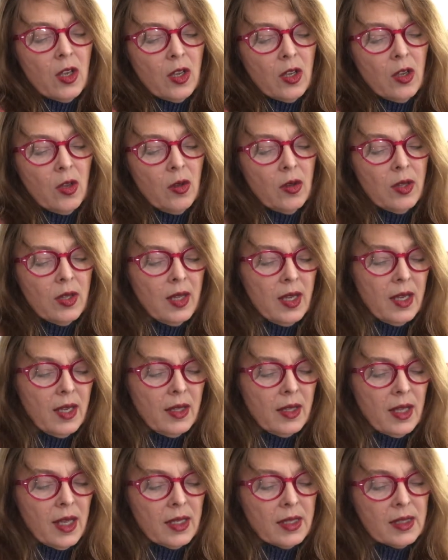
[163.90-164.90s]
You
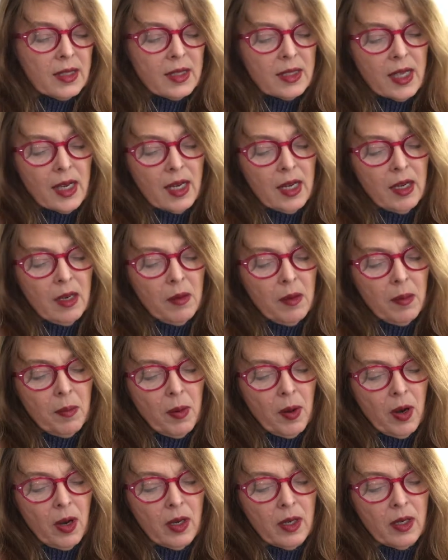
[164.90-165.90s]
think that setting
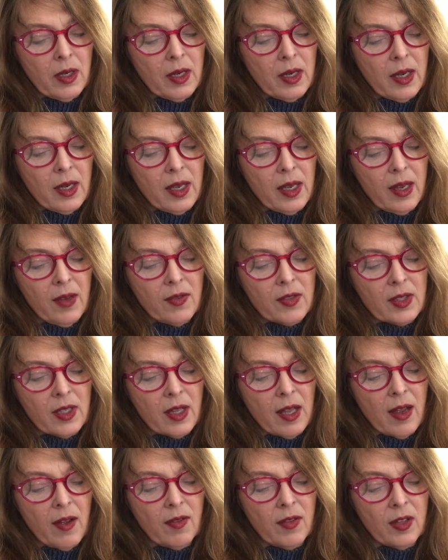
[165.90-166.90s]
apart gives
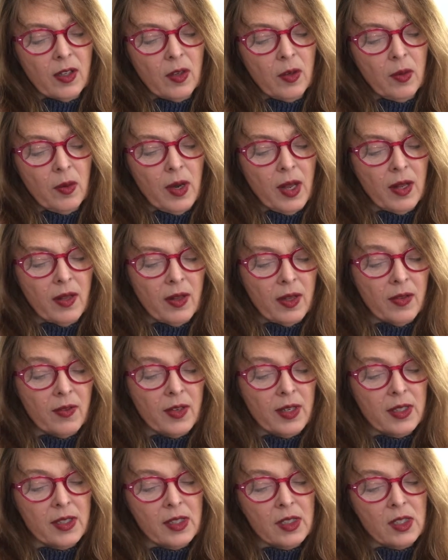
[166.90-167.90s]
love little
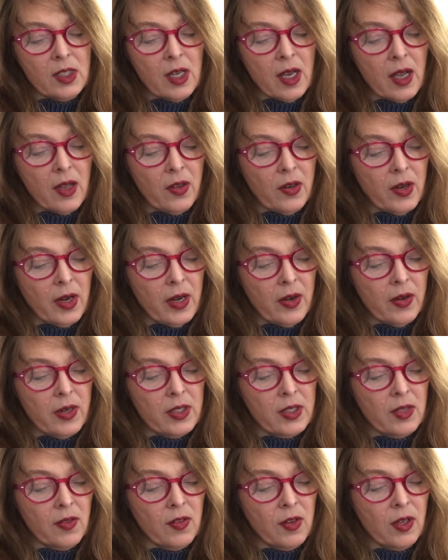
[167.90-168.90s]
relevance to other
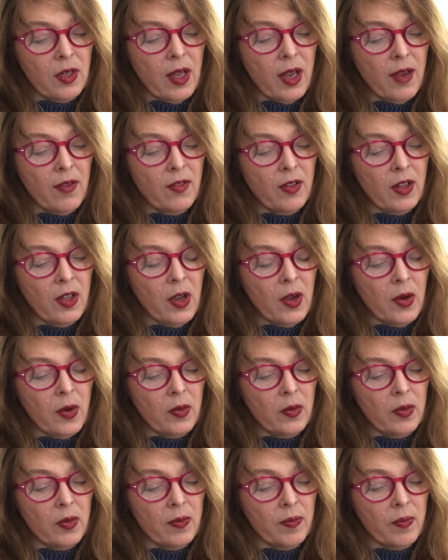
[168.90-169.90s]
areas of your life
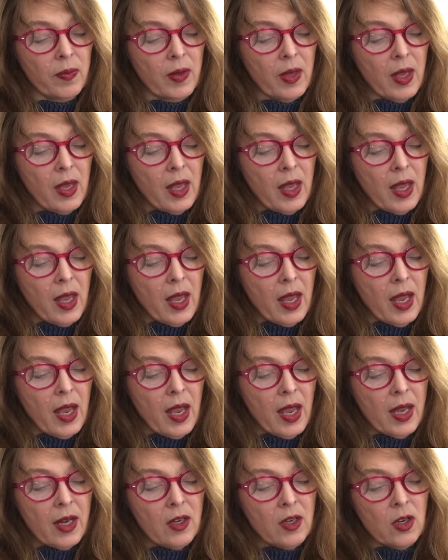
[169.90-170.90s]
alone,
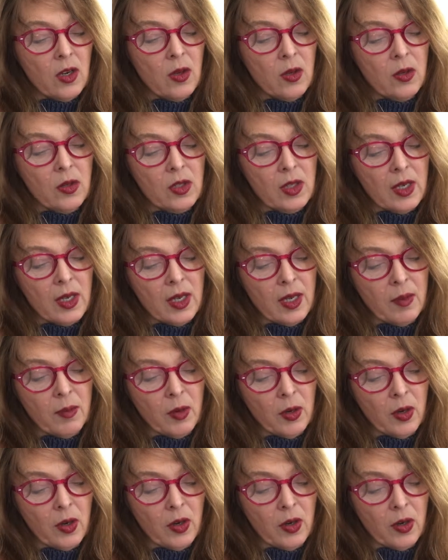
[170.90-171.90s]
and you to him
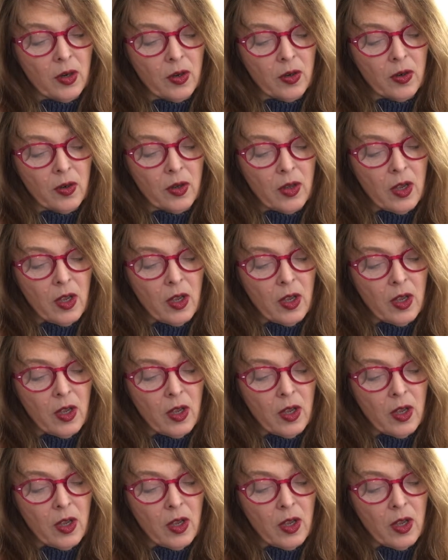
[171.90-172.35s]
or her.